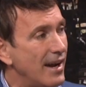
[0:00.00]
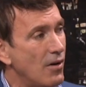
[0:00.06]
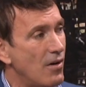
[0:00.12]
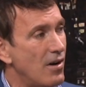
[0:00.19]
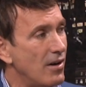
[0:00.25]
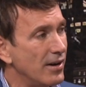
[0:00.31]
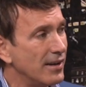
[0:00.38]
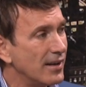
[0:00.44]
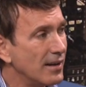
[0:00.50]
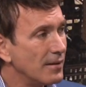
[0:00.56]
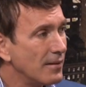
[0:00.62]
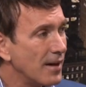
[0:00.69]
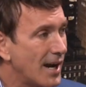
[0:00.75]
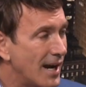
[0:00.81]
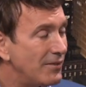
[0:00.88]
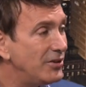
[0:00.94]
on,
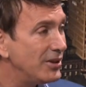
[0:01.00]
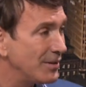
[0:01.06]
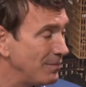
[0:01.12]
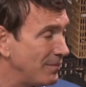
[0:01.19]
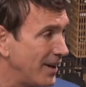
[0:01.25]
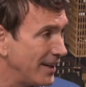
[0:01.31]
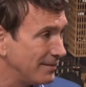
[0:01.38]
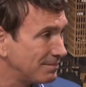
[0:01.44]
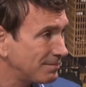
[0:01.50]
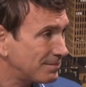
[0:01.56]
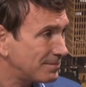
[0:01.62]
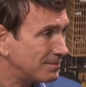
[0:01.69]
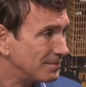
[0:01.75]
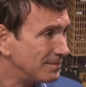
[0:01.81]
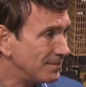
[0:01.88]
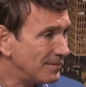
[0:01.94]
I have to admit,
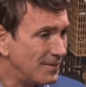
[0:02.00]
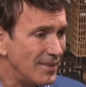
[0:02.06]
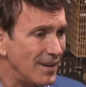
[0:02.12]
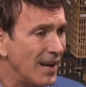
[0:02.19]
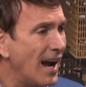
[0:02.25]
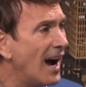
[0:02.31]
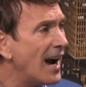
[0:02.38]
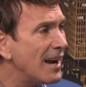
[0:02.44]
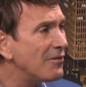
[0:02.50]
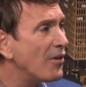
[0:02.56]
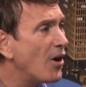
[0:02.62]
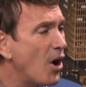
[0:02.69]
I've